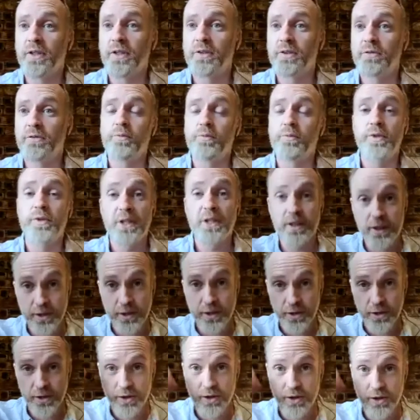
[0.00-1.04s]
from
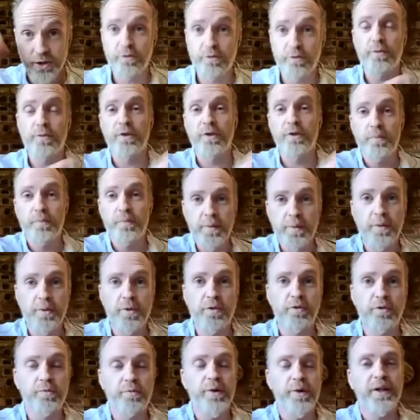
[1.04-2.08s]
conditioning, from other people,
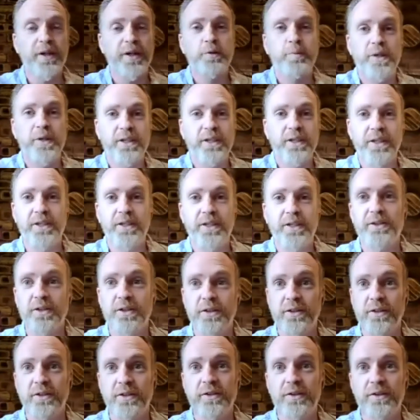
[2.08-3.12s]
from
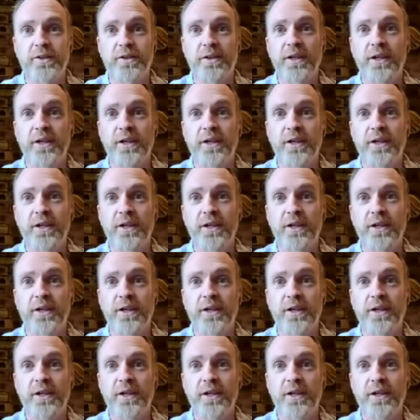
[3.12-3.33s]
expectations,